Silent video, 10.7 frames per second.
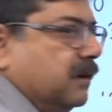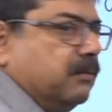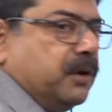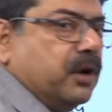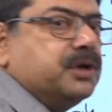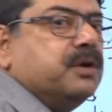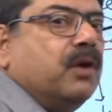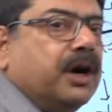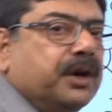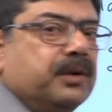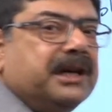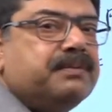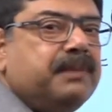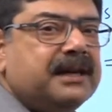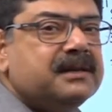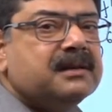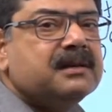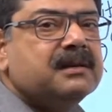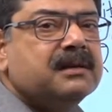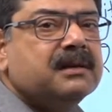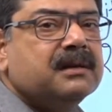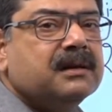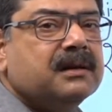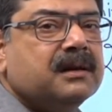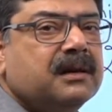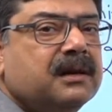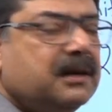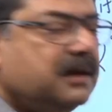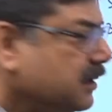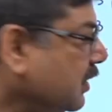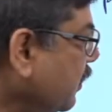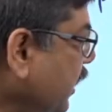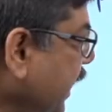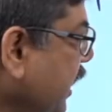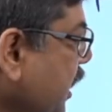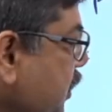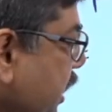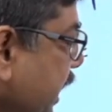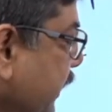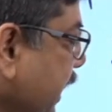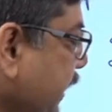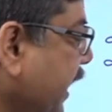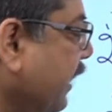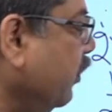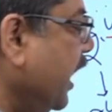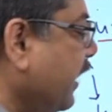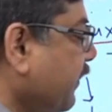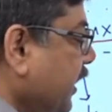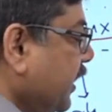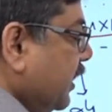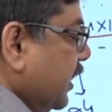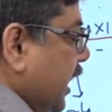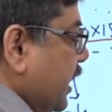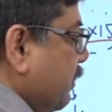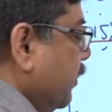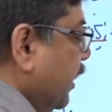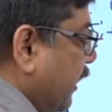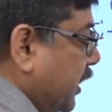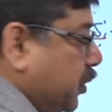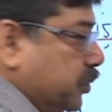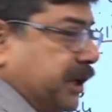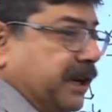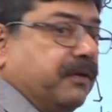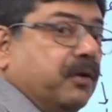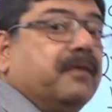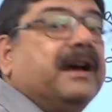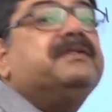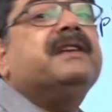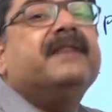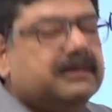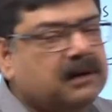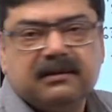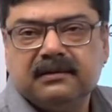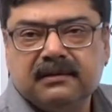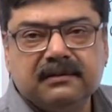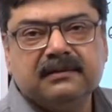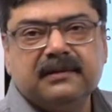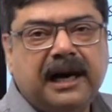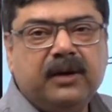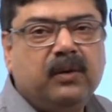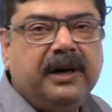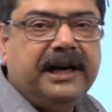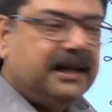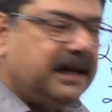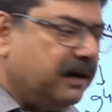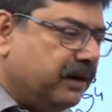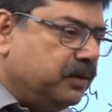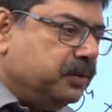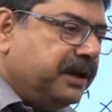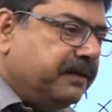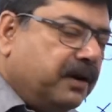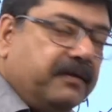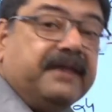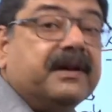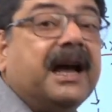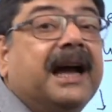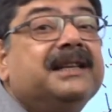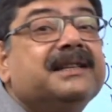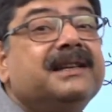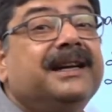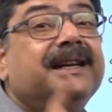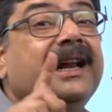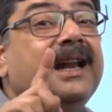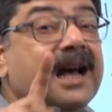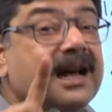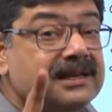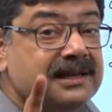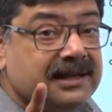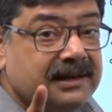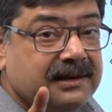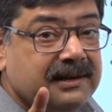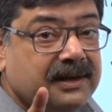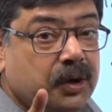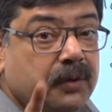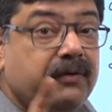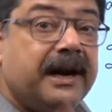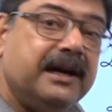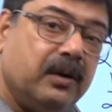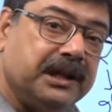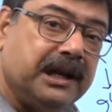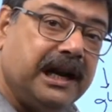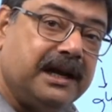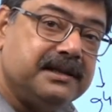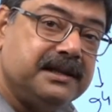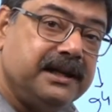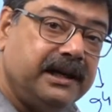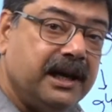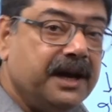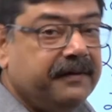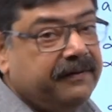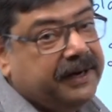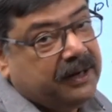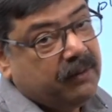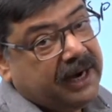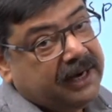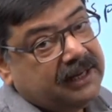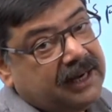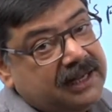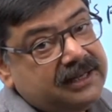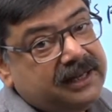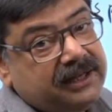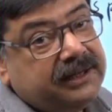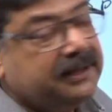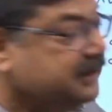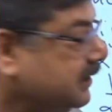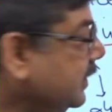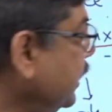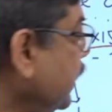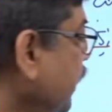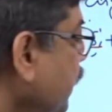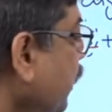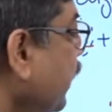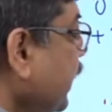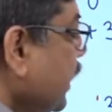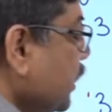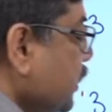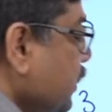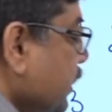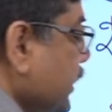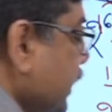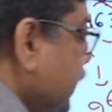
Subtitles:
because you want units place. All right, so even if I would have written a number 1 2 3 4 5 7, I don't need that 1 2 3 4 5. I just need the last digit. To find out the last digit, we require the last digit. All right, so this is